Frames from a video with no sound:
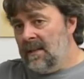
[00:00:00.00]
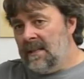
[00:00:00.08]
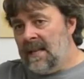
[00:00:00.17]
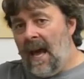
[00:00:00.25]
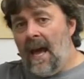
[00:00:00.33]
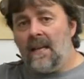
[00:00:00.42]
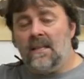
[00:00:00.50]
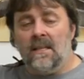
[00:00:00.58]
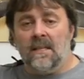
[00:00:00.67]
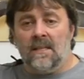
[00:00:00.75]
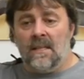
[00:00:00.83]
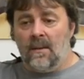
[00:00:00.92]

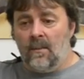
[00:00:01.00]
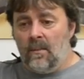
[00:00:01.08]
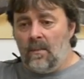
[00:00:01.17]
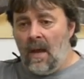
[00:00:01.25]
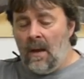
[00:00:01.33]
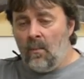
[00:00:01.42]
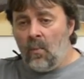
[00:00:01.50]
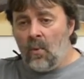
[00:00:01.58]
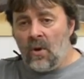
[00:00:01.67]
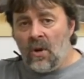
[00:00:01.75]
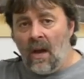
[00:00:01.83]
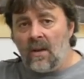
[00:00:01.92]
taxes and
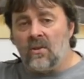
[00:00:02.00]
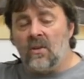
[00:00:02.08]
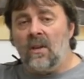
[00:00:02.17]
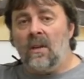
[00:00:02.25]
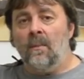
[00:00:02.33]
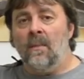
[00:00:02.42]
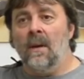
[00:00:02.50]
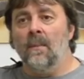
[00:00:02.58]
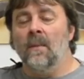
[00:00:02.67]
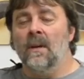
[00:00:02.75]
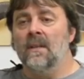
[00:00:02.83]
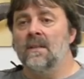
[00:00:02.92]
production
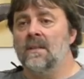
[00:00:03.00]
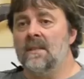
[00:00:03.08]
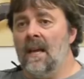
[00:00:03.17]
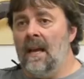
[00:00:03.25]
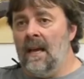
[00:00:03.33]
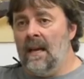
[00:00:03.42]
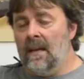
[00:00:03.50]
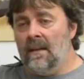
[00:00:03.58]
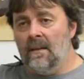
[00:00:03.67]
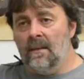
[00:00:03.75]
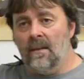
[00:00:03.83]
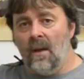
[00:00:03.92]
commitments
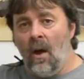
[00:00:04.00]
and